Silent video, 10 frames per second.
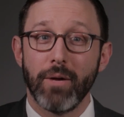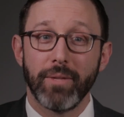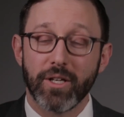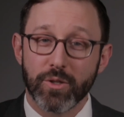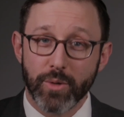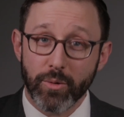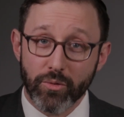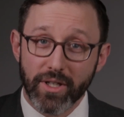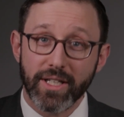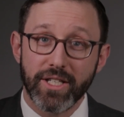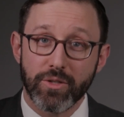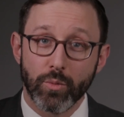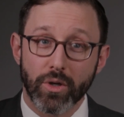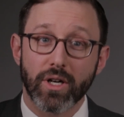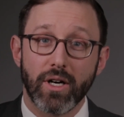because we really
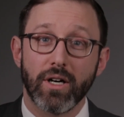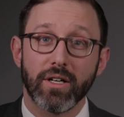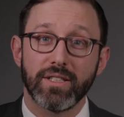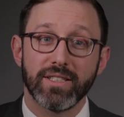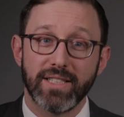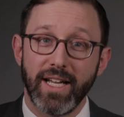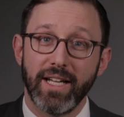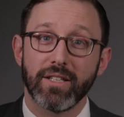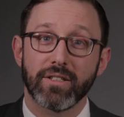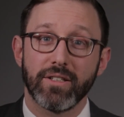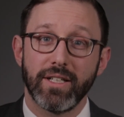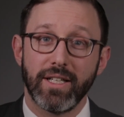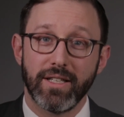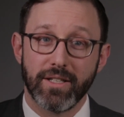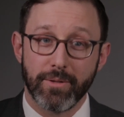work hard to tailor
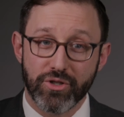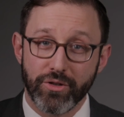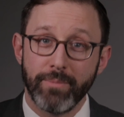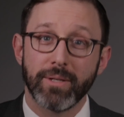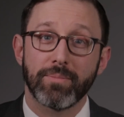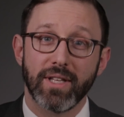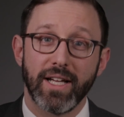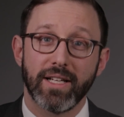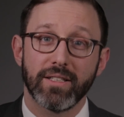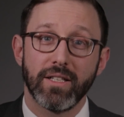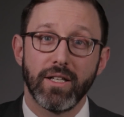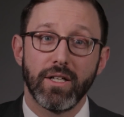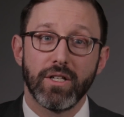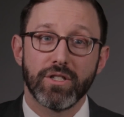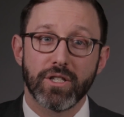the treatment plan
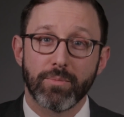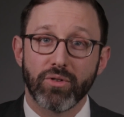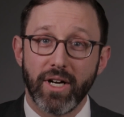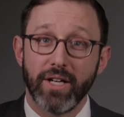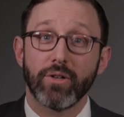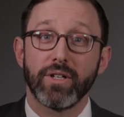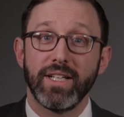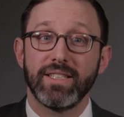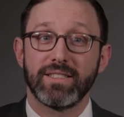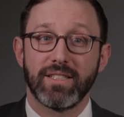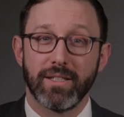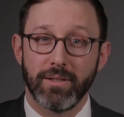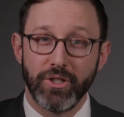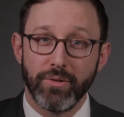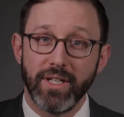to the priorities, the
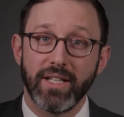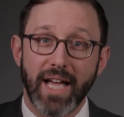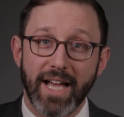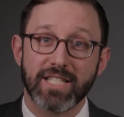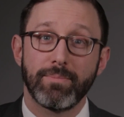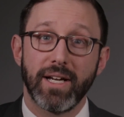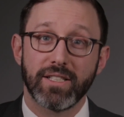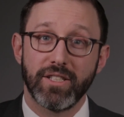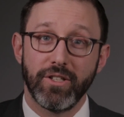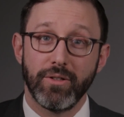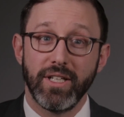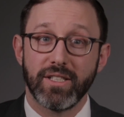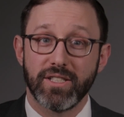unique aspects, the unique